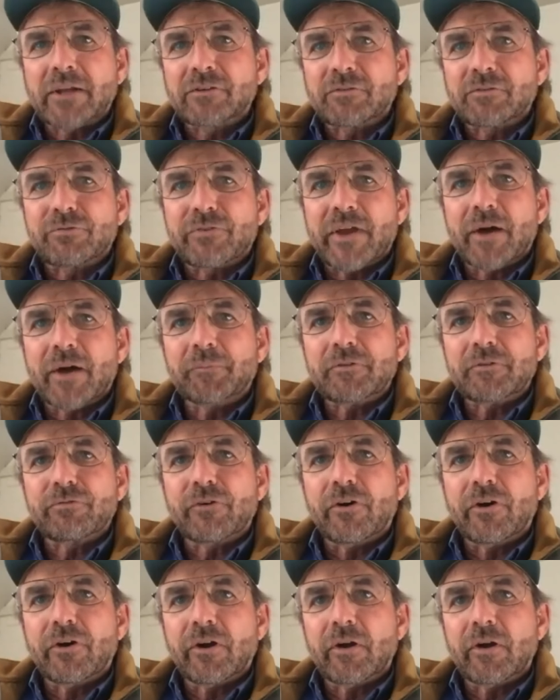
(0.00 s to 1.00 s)
to family
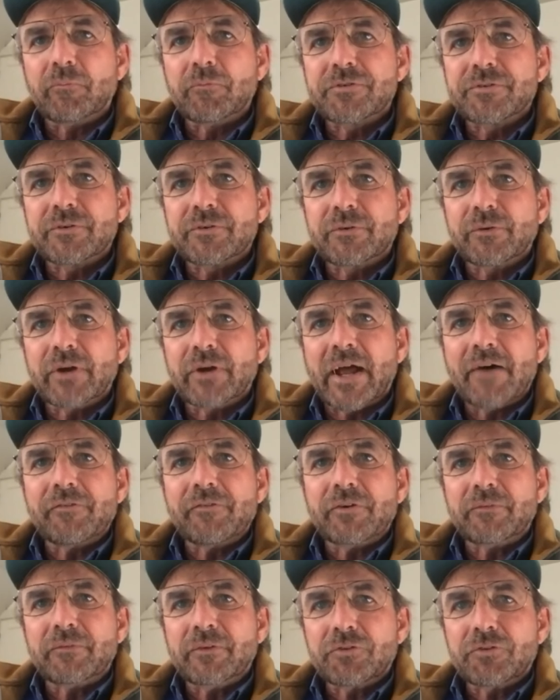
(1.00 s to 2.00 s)
farms or have
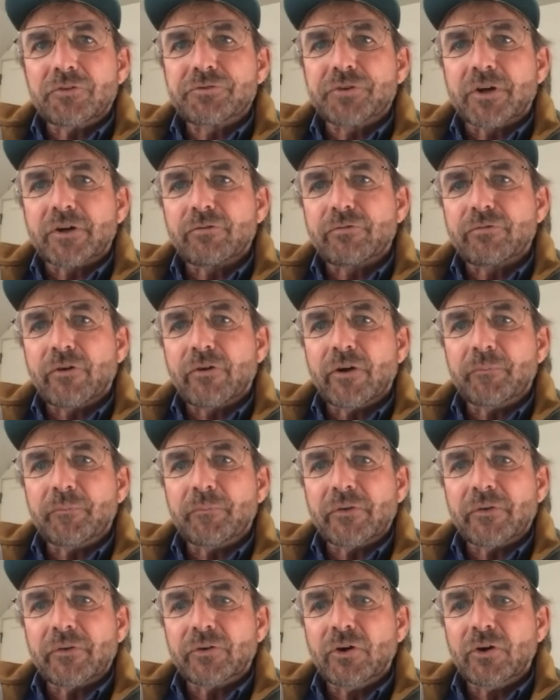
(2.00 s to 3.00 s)
their you know start a farm
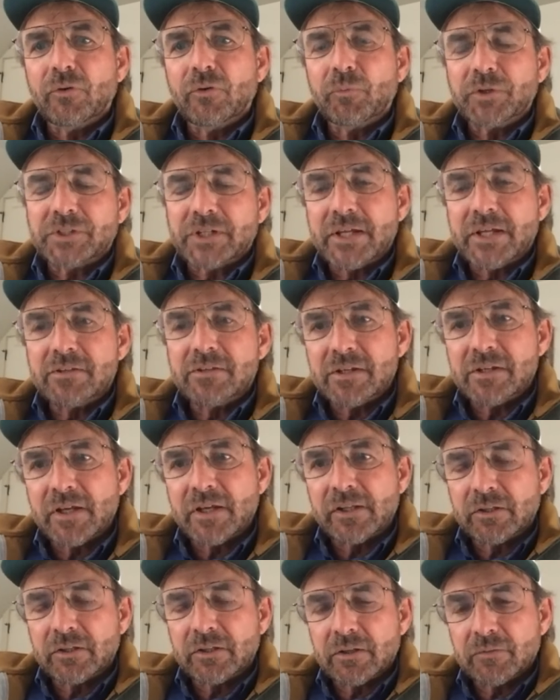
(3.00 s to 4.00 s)
on their own which i did
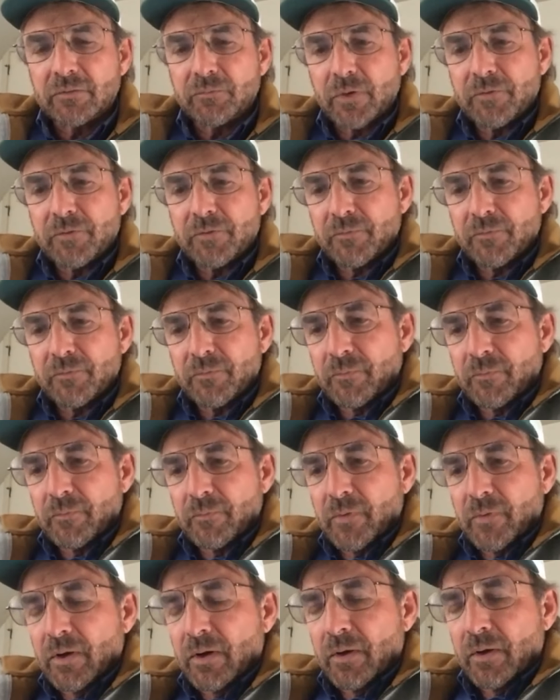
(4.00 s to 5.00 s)
i think like
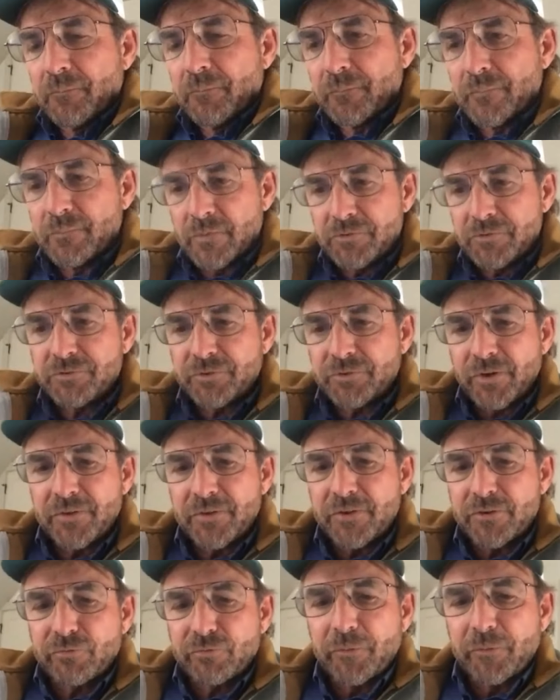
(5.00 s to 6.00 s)
um, started
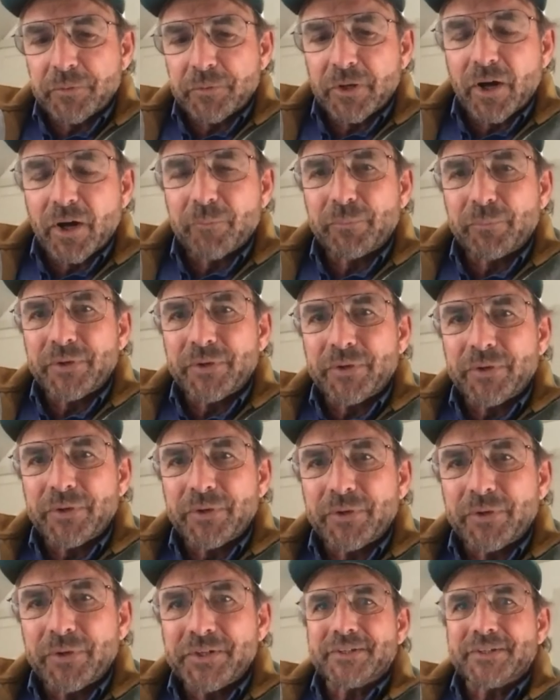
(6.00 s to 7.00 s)
this farming operation
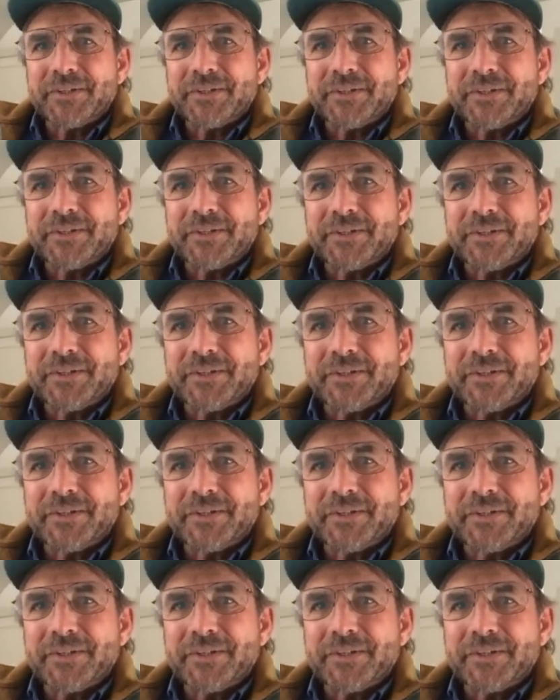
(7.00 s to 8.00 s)
and
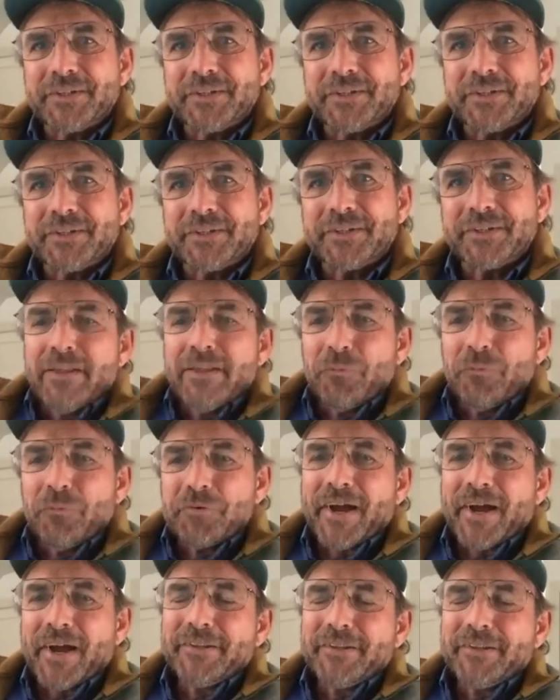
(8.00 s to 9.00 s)
it, it was kind
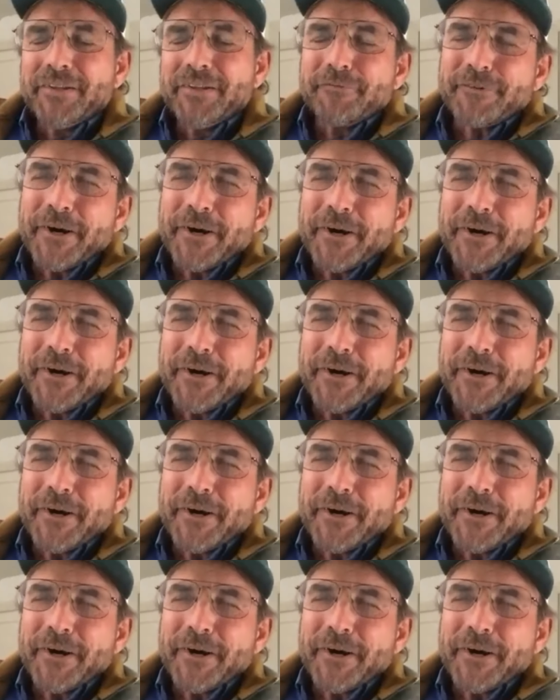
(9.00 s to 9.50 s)
of um,